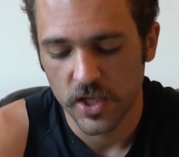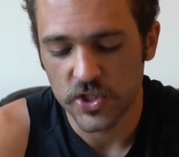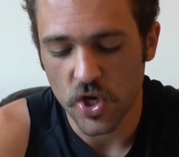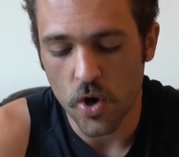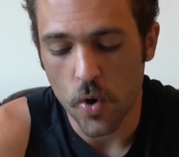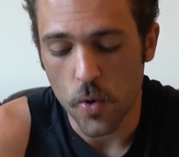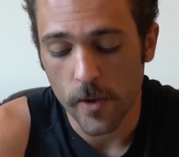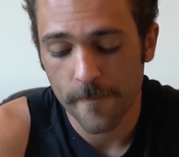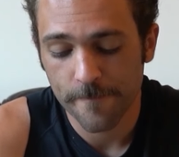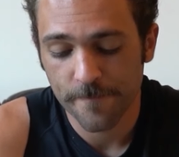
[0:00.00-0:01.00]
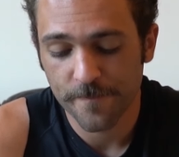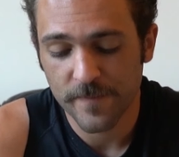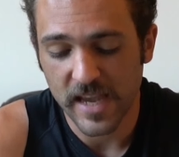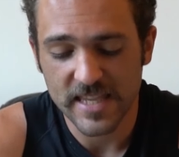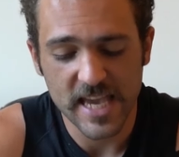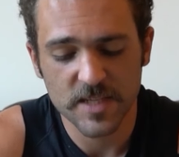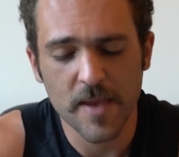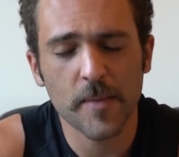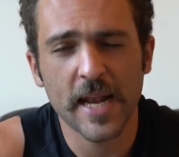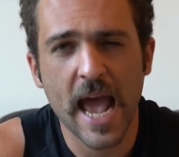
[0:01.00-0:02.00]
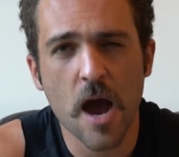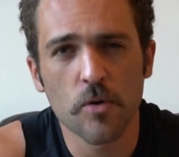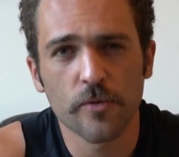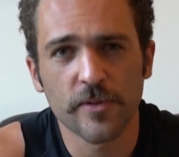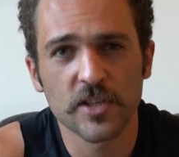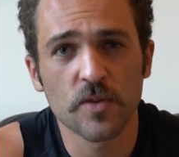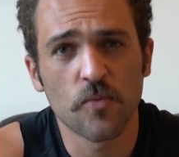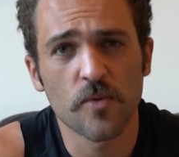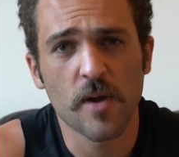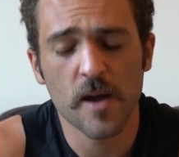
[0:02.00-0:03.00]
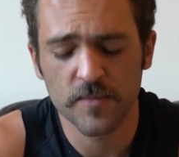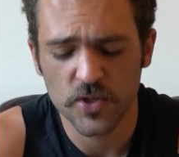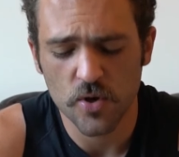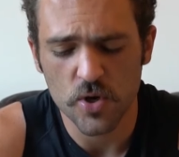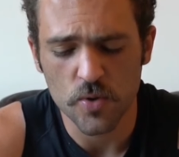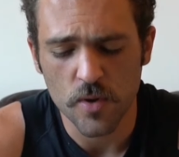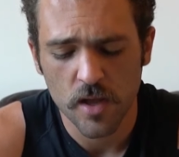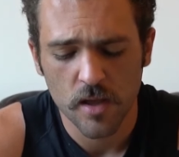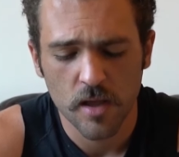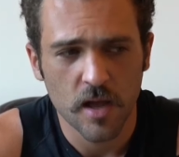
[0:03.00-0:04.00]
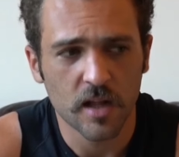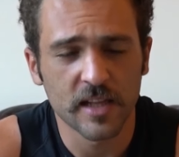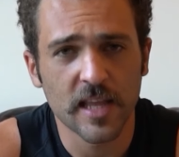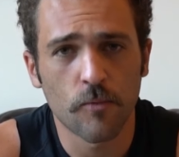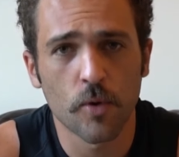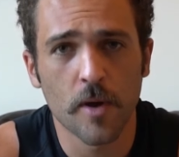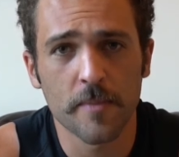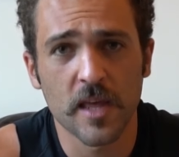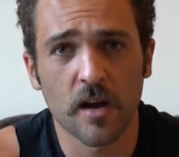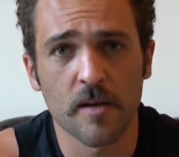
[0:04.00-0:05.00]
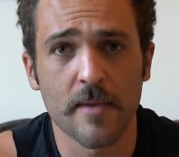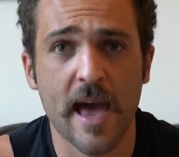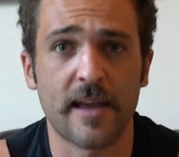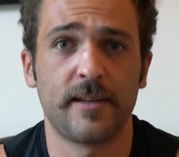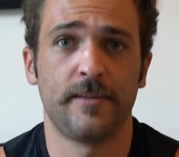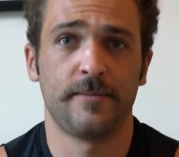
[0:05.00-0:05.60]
So it takes maybe an hour for this to warm up, so I'll let that warm up and then I'll come back.